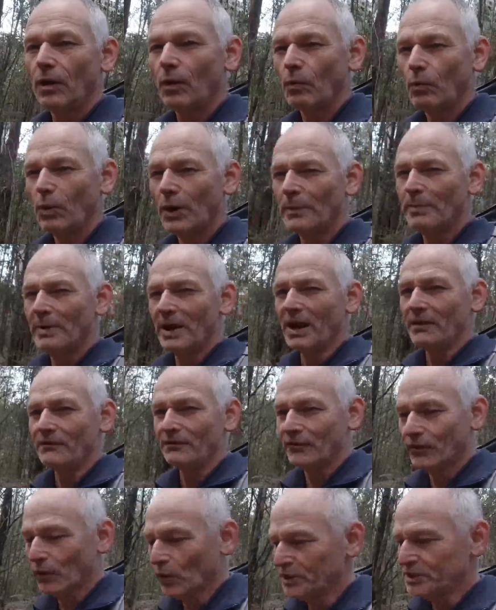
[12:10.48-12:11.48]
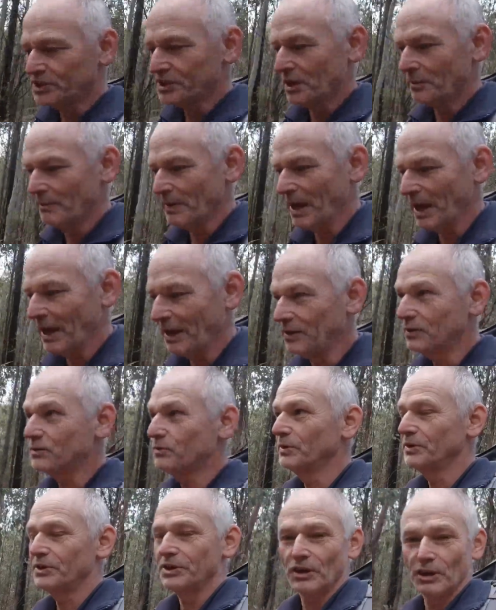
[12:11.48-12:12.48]
Well, what about voice
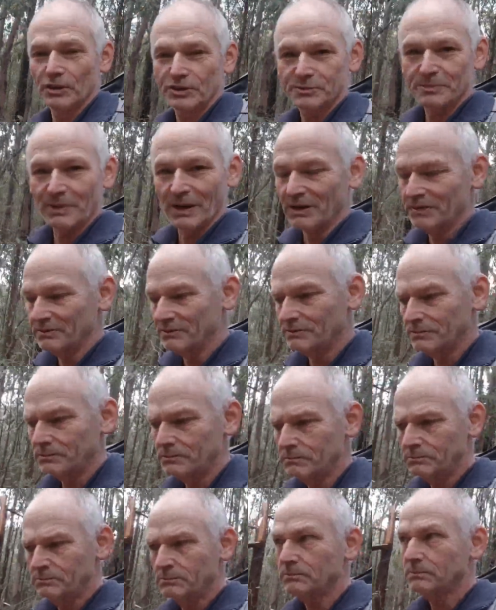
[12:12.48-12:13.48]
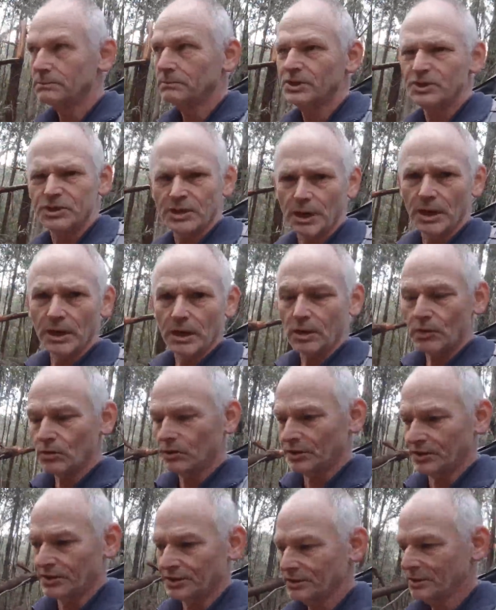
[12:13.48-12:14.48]
command with the Osmo? Is it any
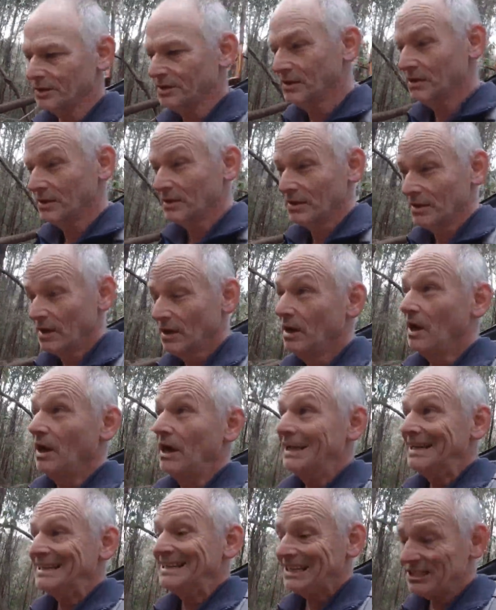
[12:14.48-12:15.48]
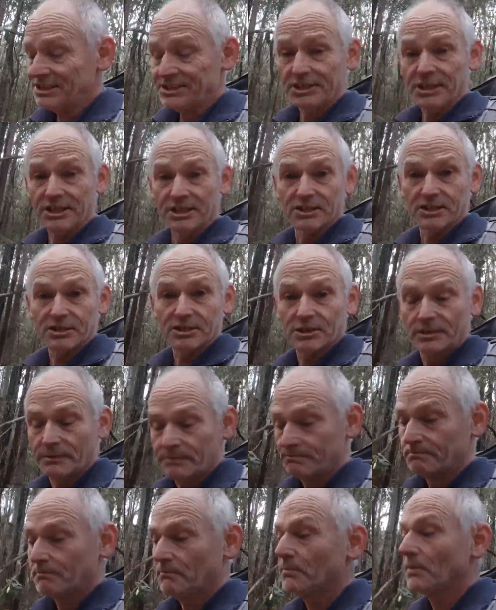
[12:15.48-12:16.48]
good? Yes, it is.
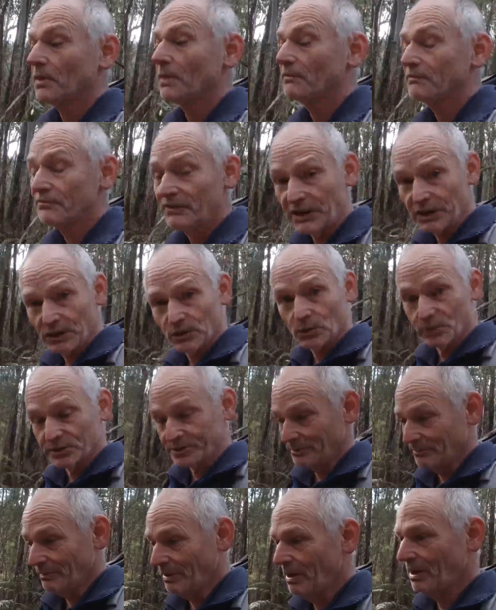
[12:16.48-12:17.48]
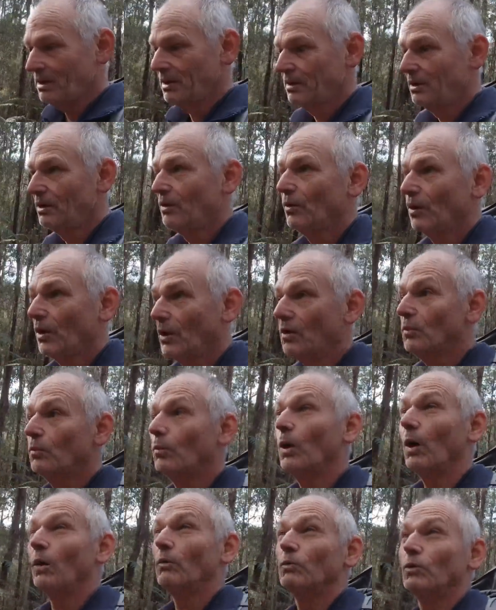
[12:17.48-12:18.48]
Friggin' awesome.
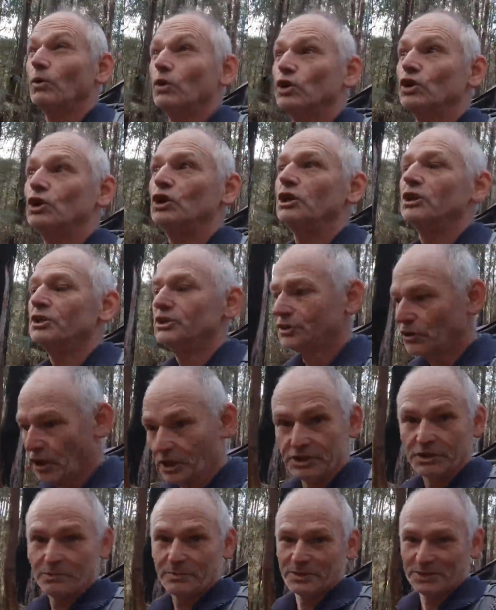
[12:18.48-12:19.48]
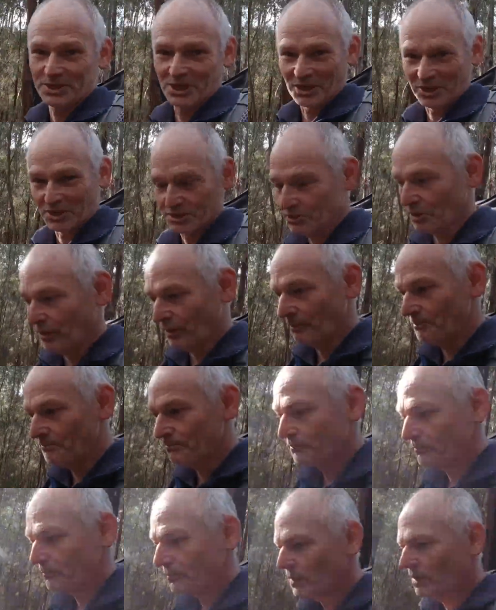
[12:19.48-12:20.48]
Well, 90% of the
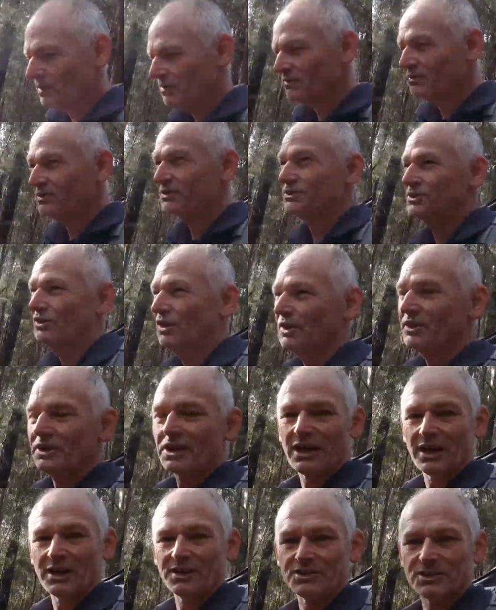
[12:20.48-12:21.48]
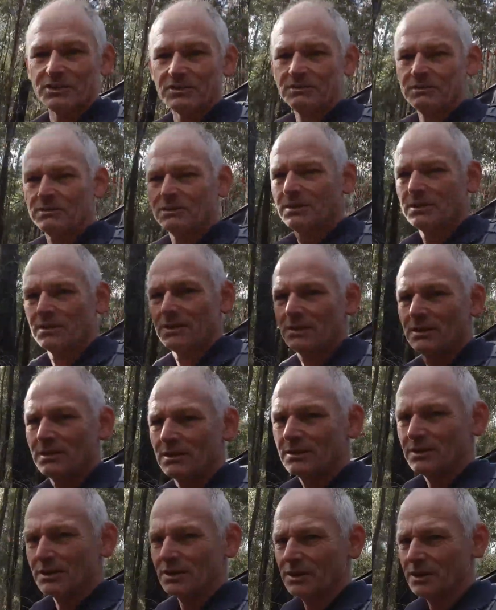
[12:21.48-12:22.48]
time. There's the odd occasion
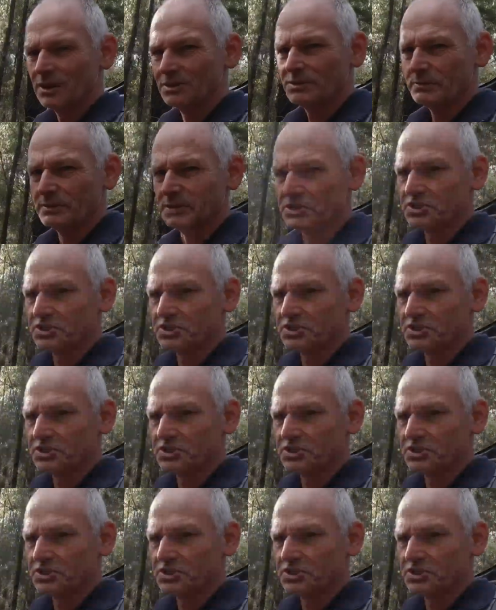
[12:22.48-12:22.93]
that it gets a